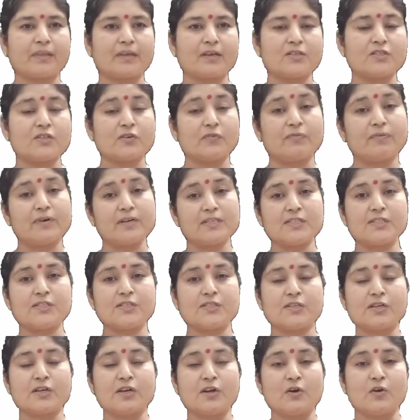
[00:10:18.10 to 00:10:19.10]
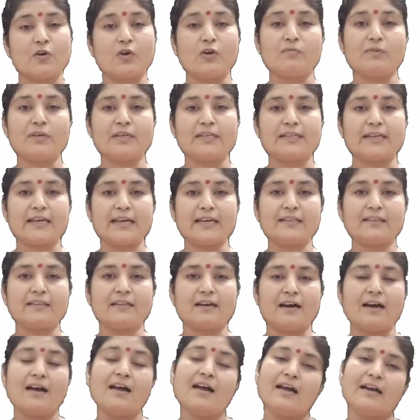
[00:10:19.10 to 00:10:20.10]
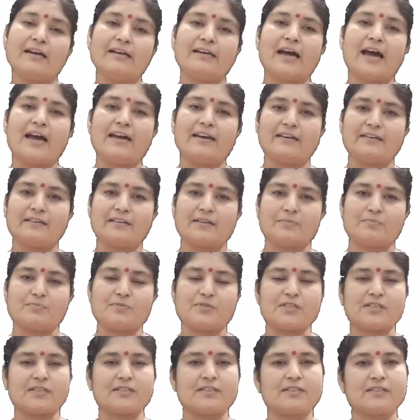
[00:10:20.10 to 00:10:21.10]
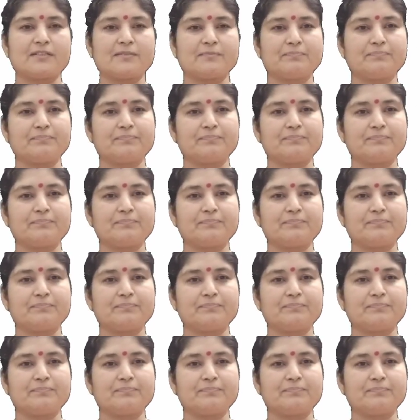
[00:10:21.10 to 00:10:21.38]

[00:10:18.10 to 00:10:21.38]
So first we will take the direct object.